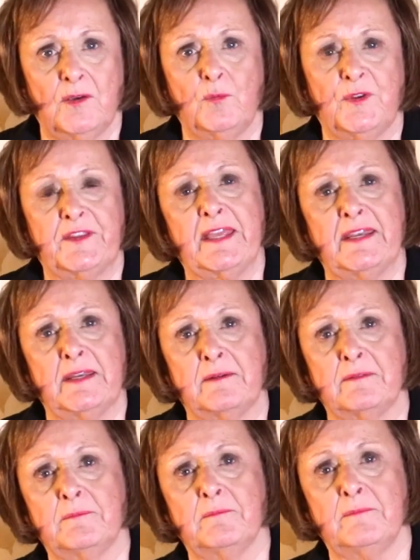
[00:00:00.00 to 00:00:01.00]
with
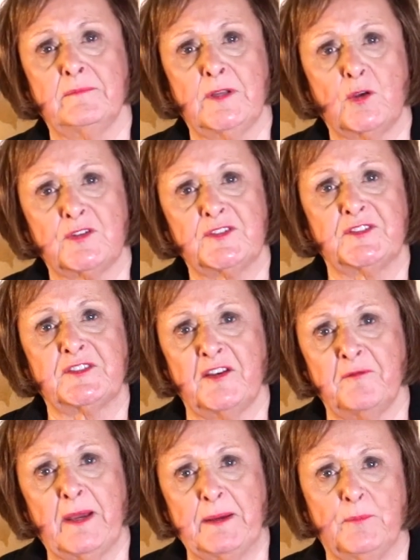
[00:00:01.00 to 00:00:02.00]
getting notices
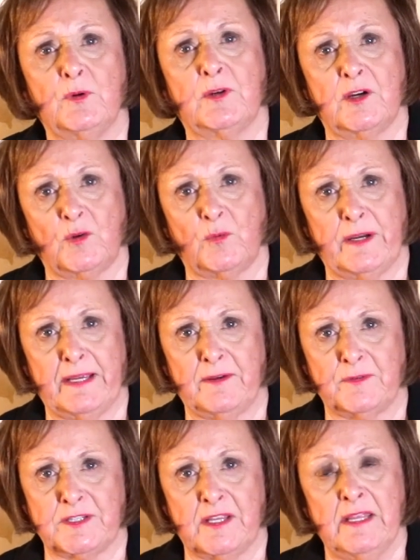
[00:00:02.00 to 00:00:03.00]
of my book
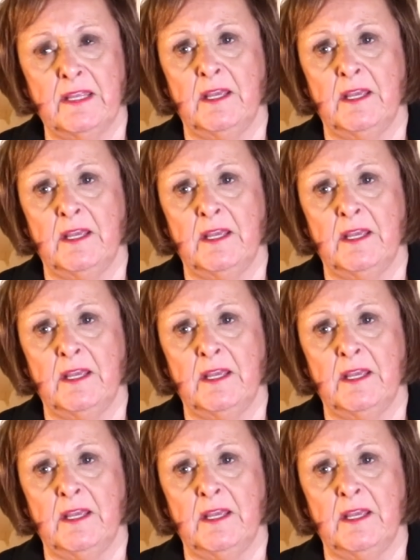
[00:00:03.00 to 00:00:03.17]
around.